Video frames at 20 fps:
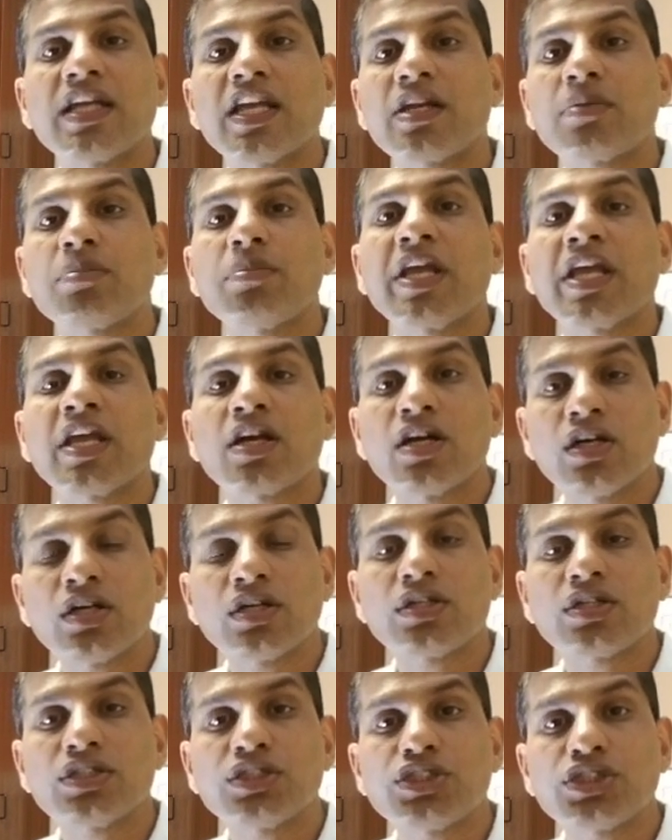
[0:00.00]
it may
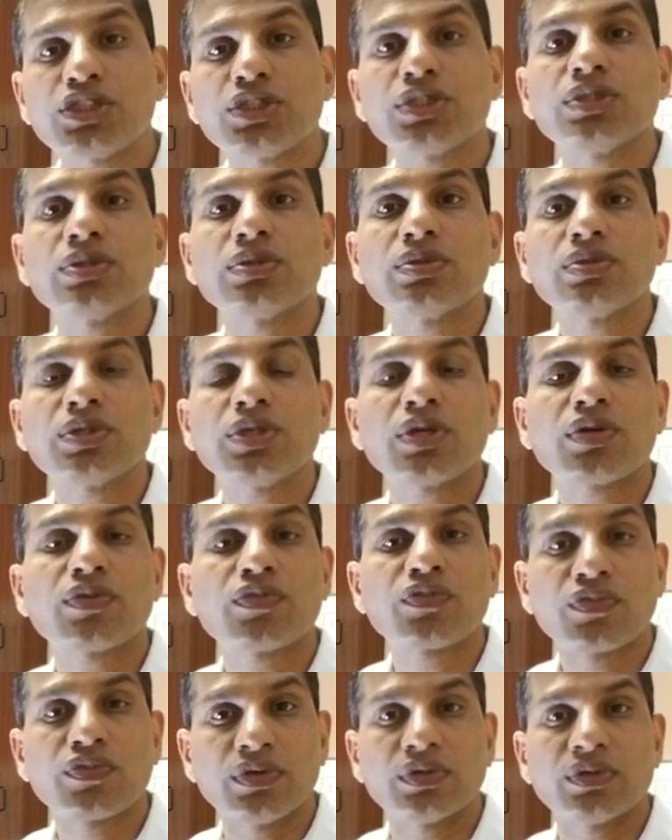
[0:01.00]
hurt to chew your
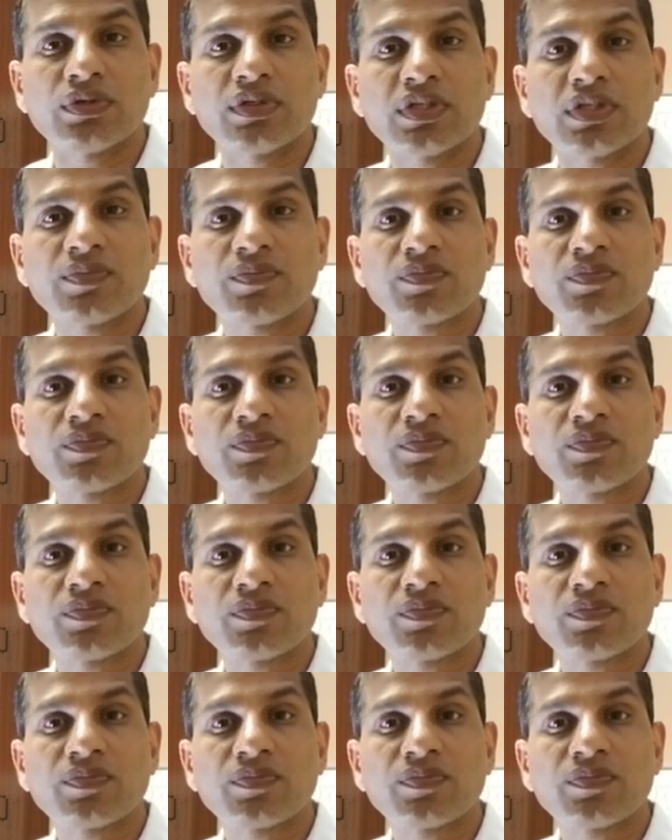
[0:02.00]
food.